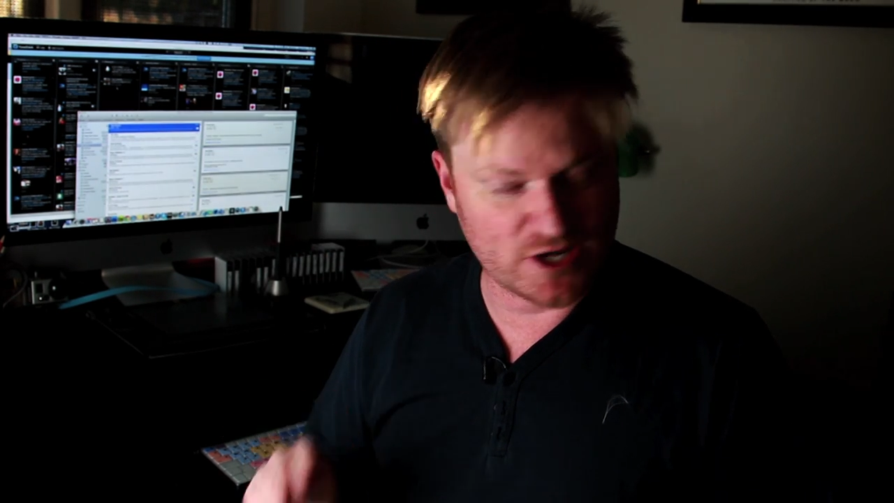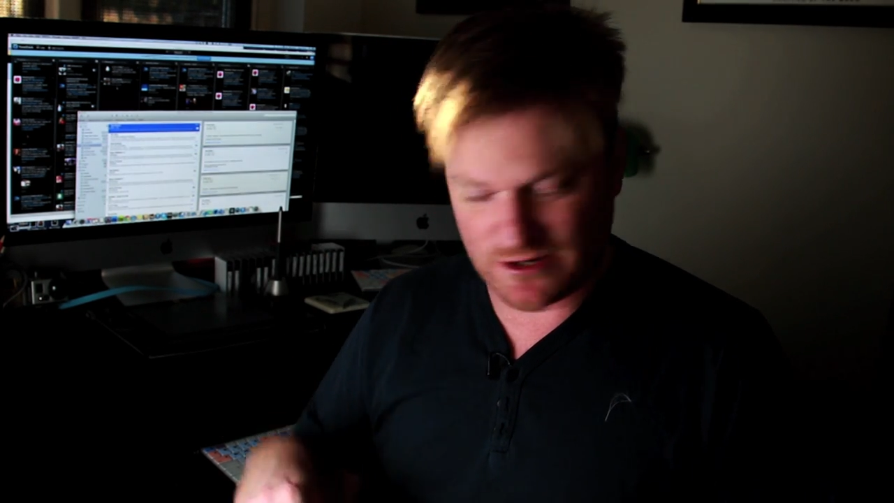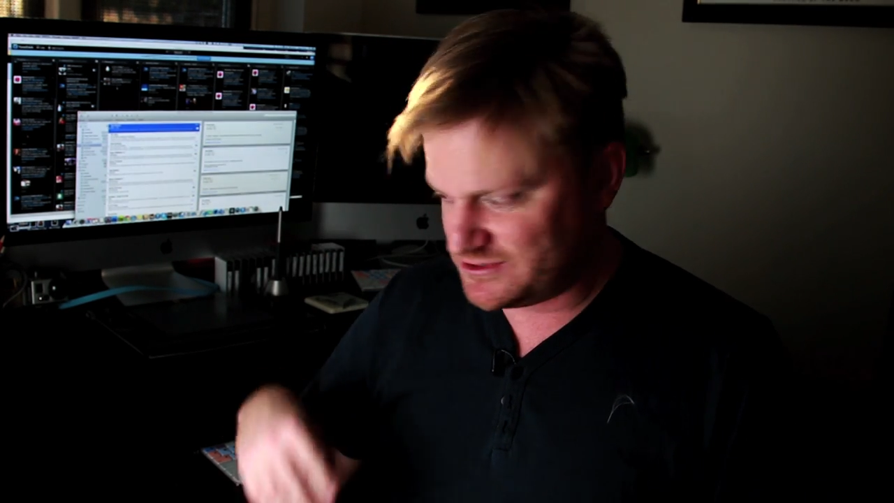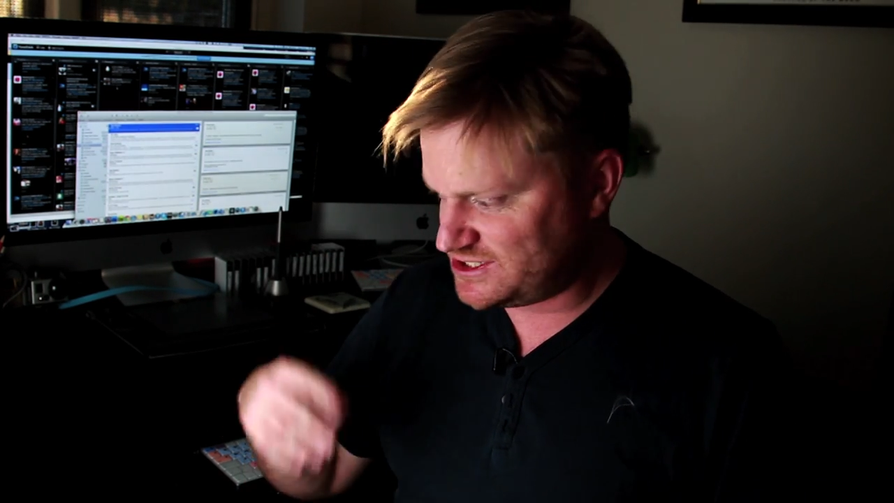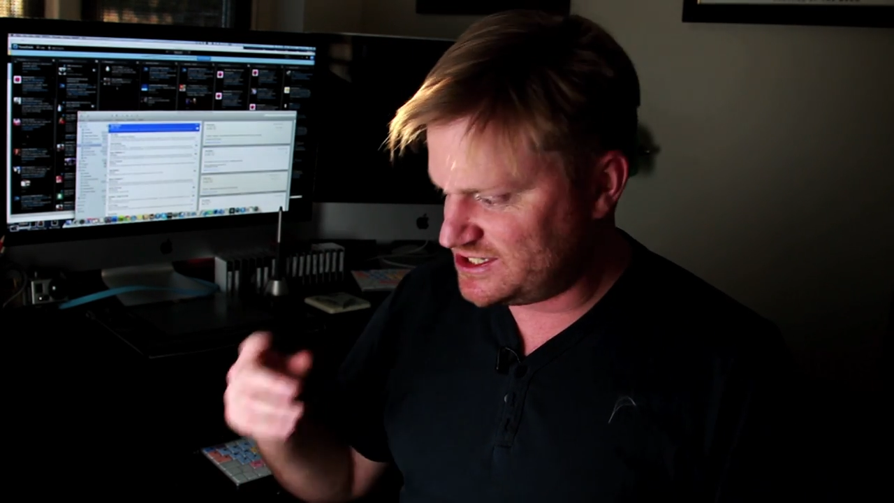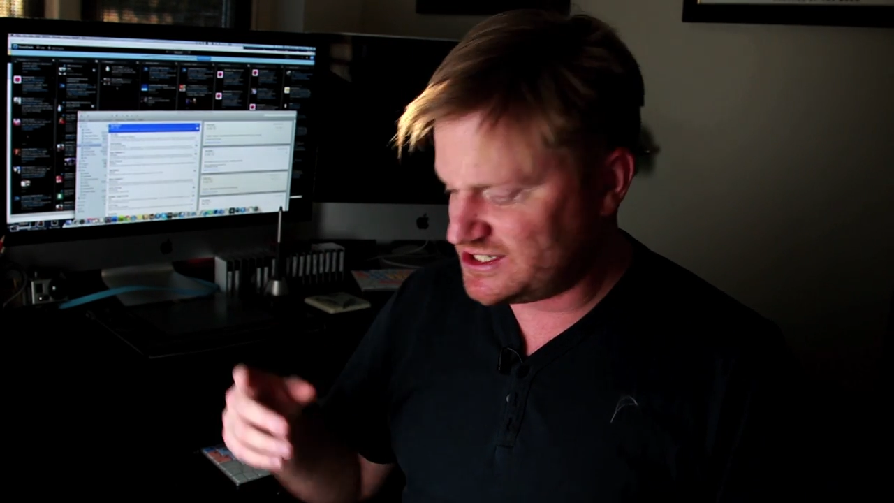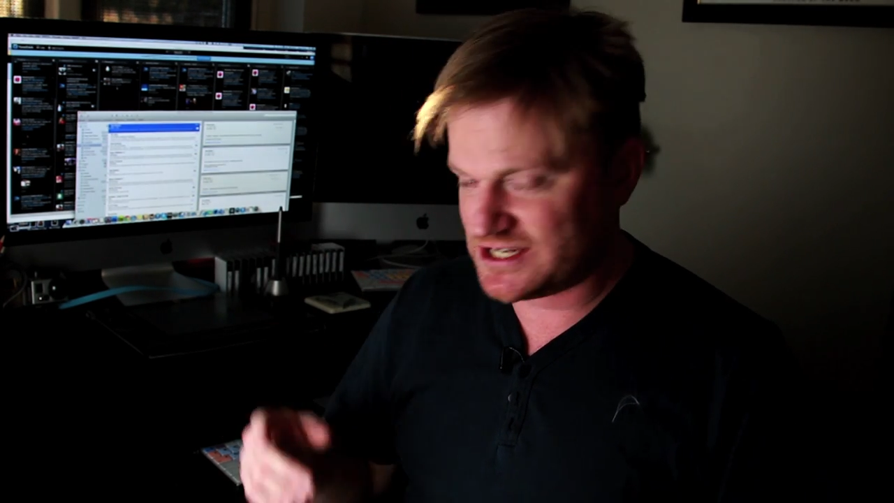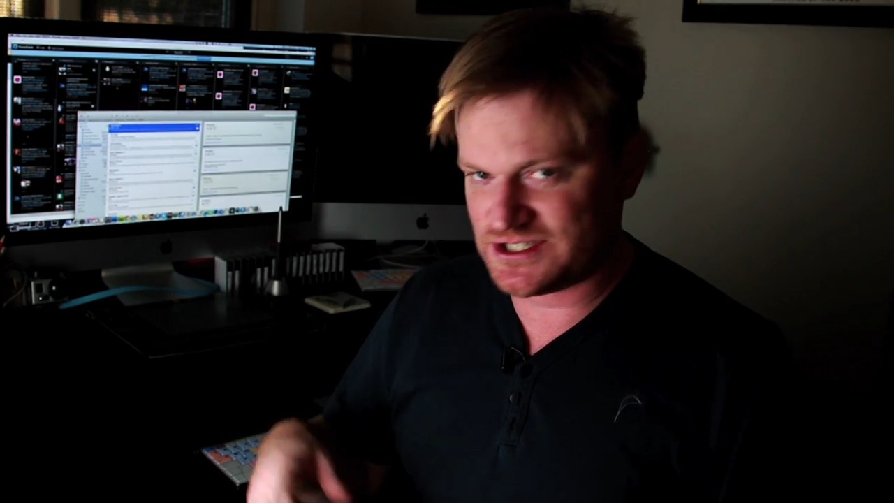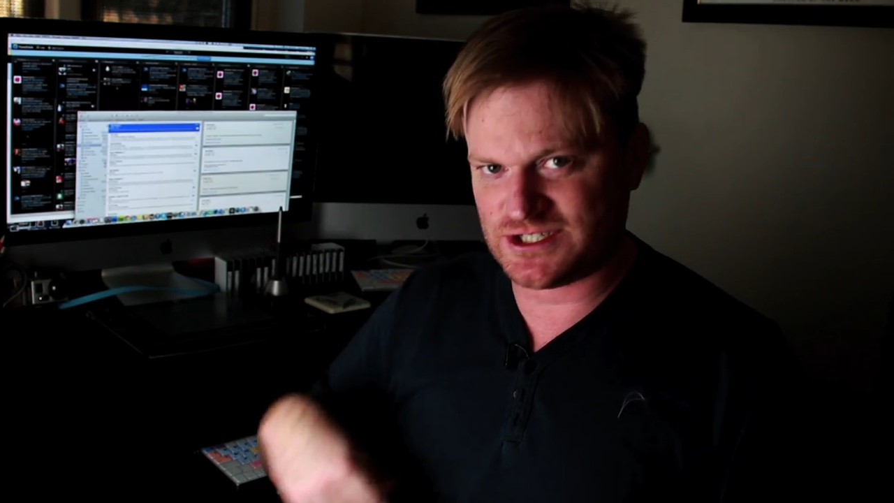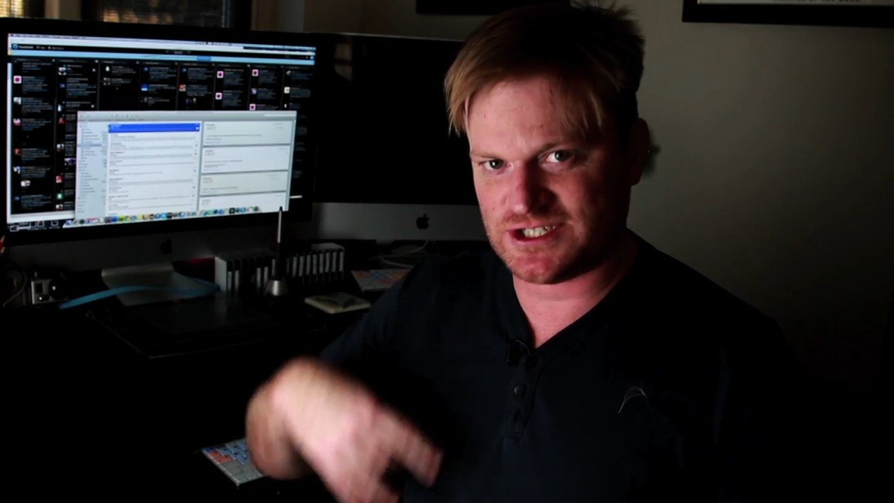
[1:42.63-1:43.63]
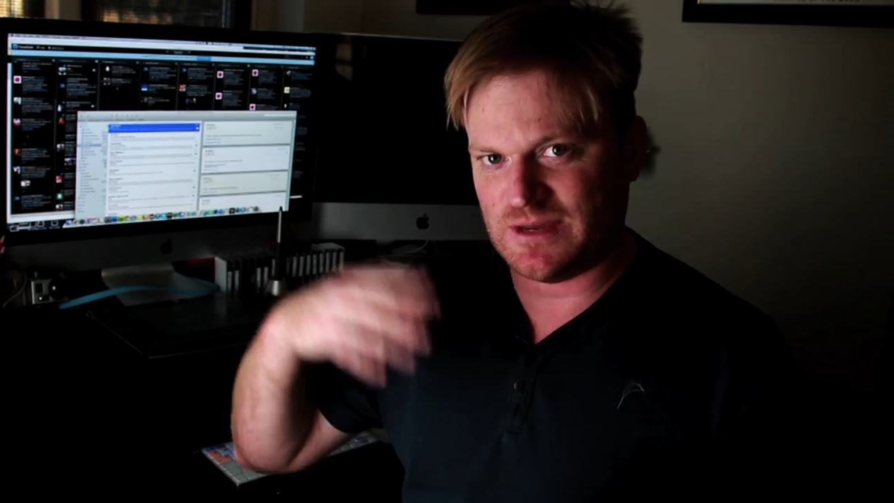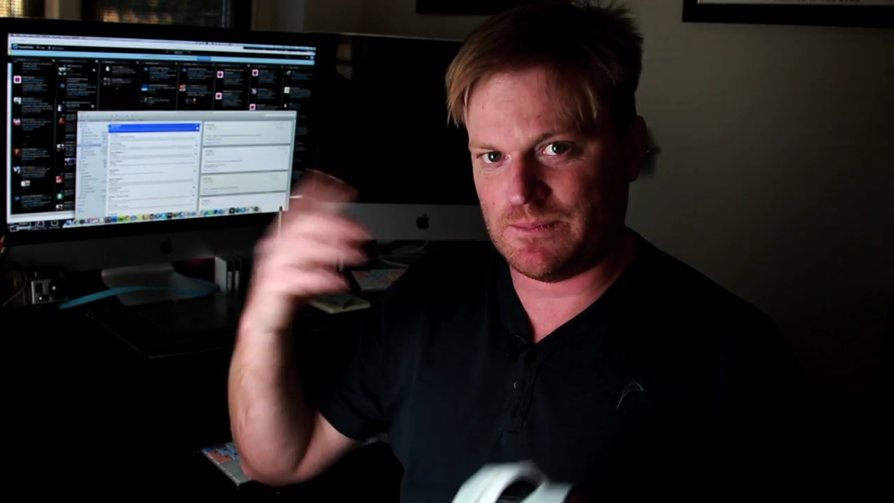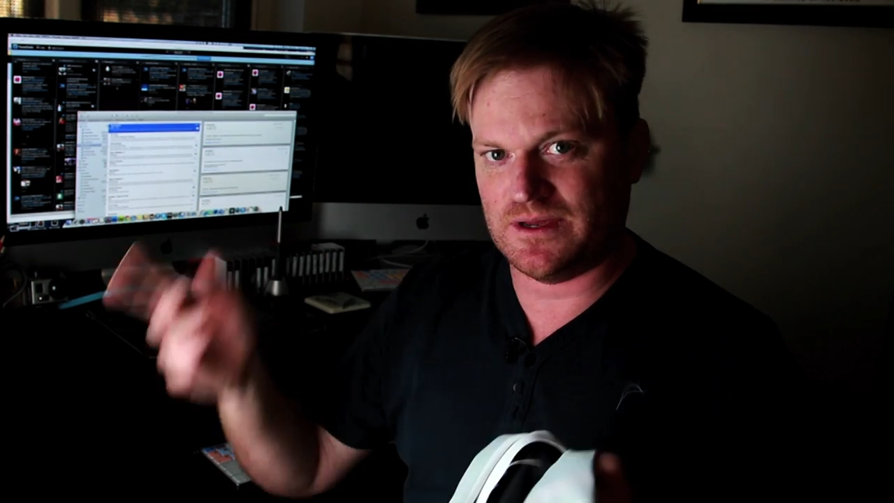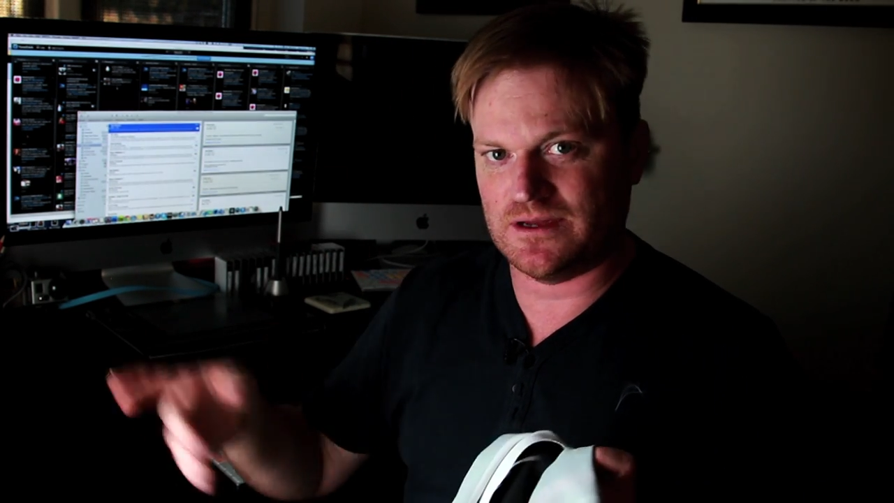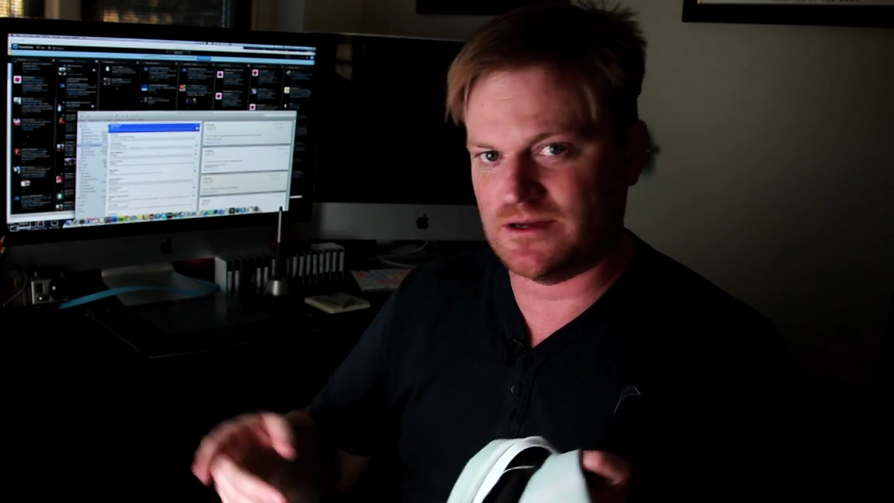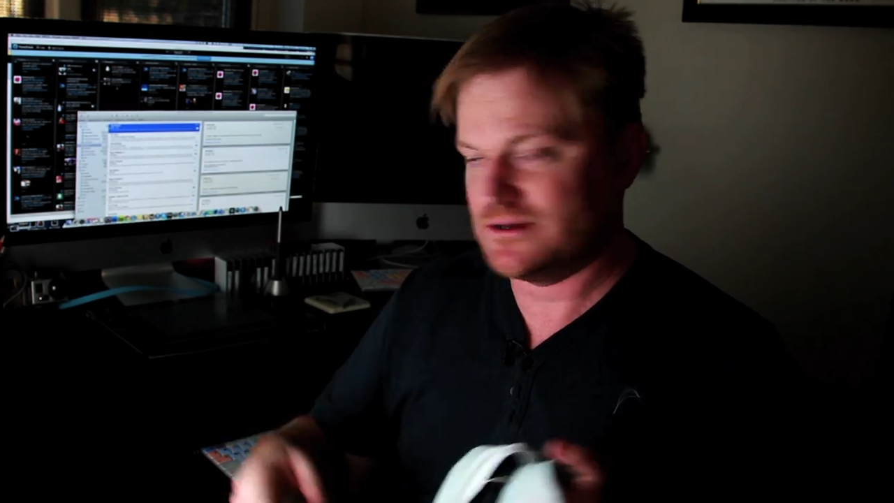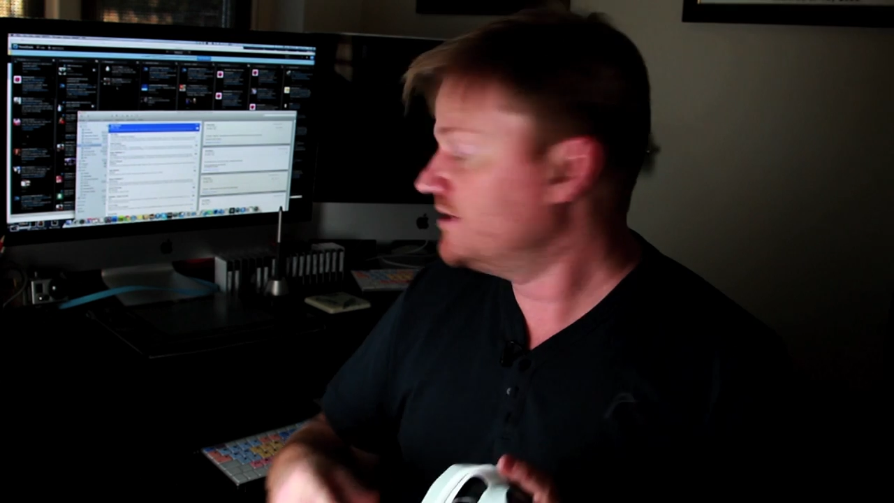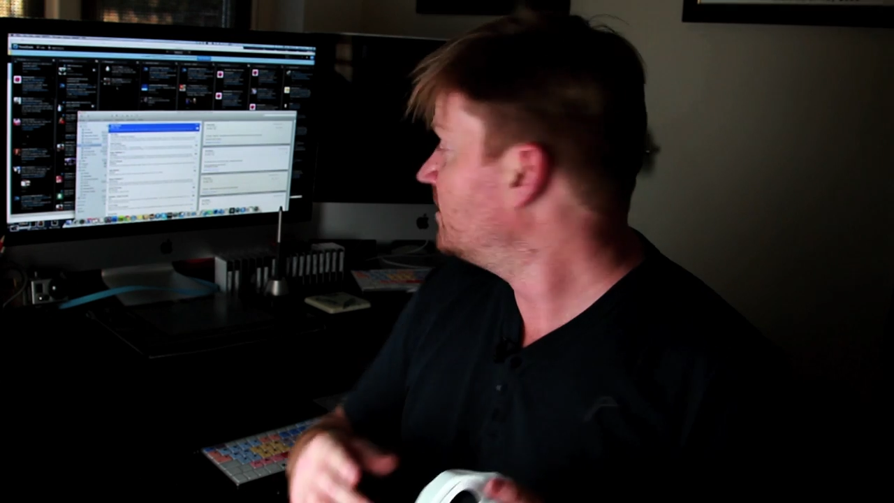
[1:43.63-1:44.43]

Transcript: I would suggest skipping.